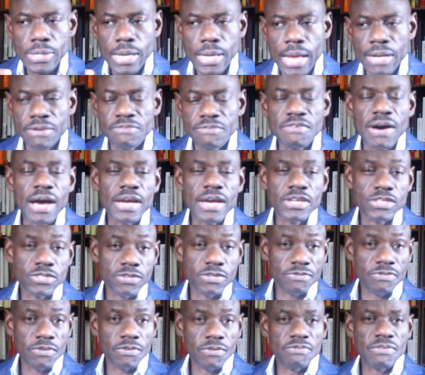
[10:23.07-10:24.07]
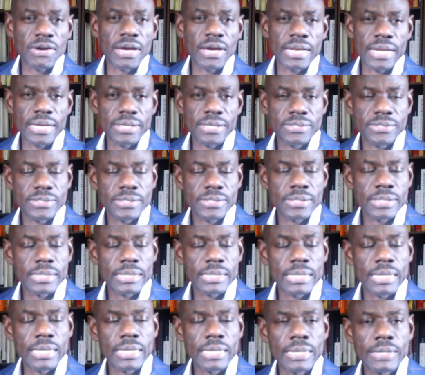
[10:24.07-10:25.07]
advice of your
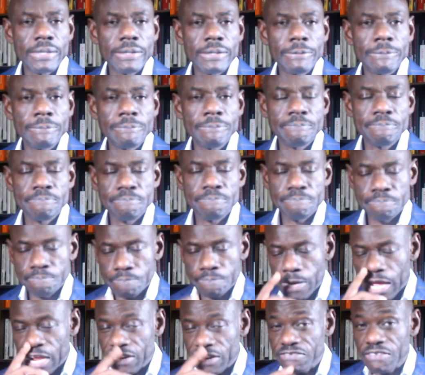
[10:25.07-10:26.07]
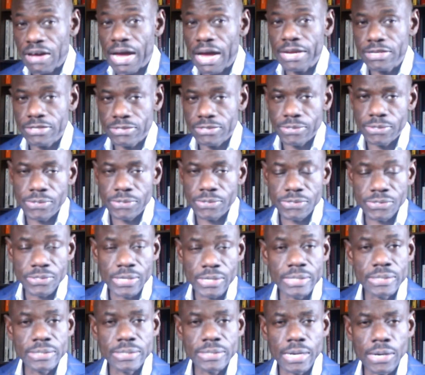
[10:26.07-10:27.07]
financial advisors,
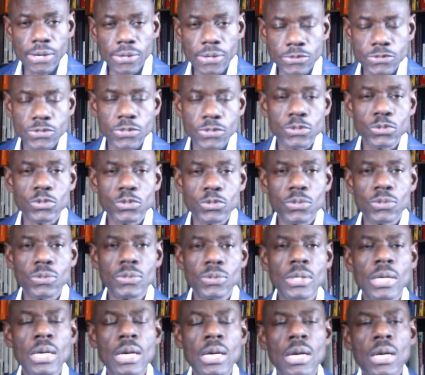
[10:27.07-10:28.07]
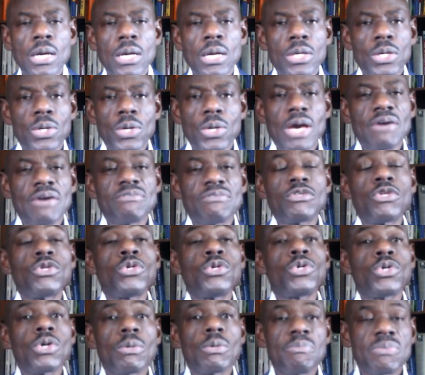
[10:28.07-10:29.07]
and also you have to
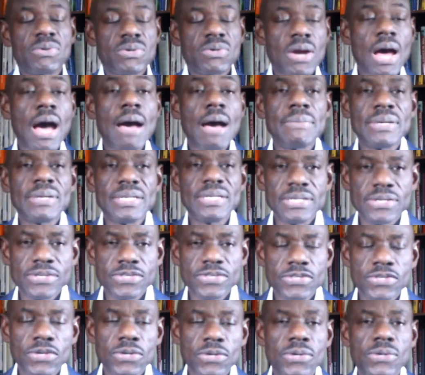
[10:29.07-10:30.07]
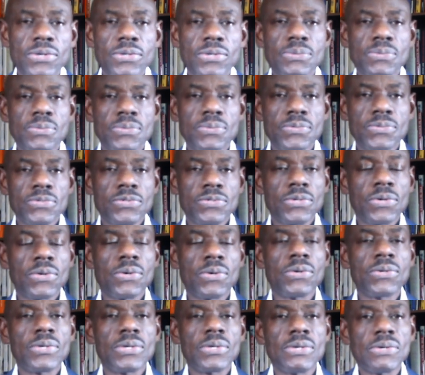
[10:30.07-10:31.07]
know your parameters, your
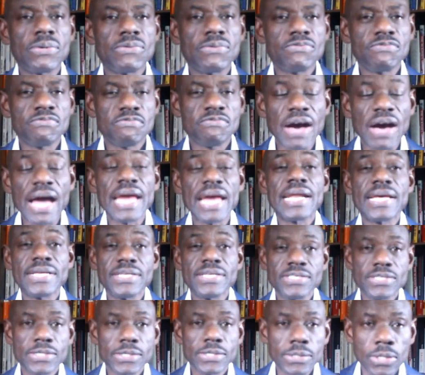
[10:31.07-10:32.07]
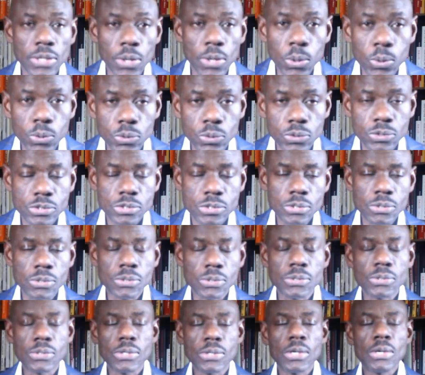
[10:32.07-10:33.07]
financial goals,
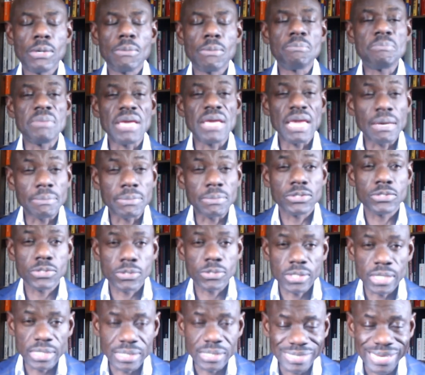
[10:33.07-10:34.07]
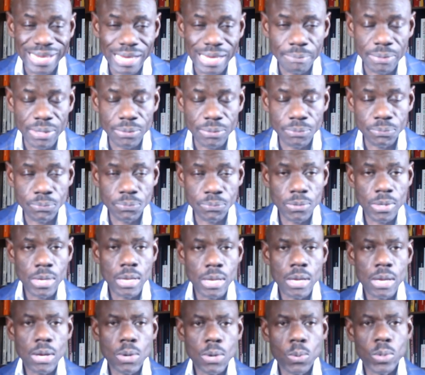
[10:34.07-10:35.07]
to be able to determine
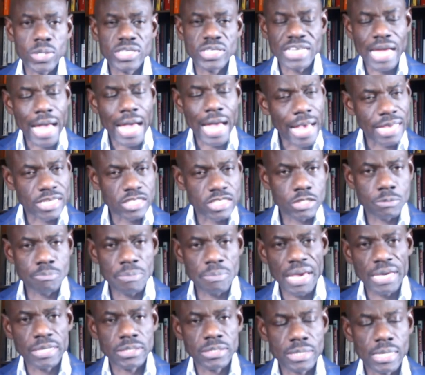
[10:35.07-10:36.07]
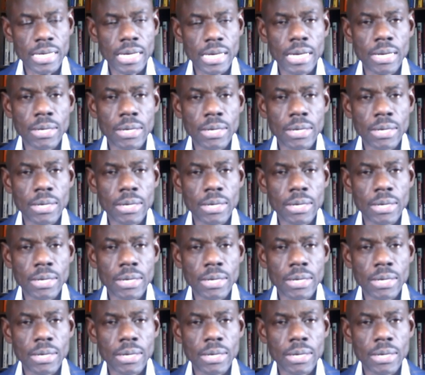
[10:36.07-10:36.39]
which aspect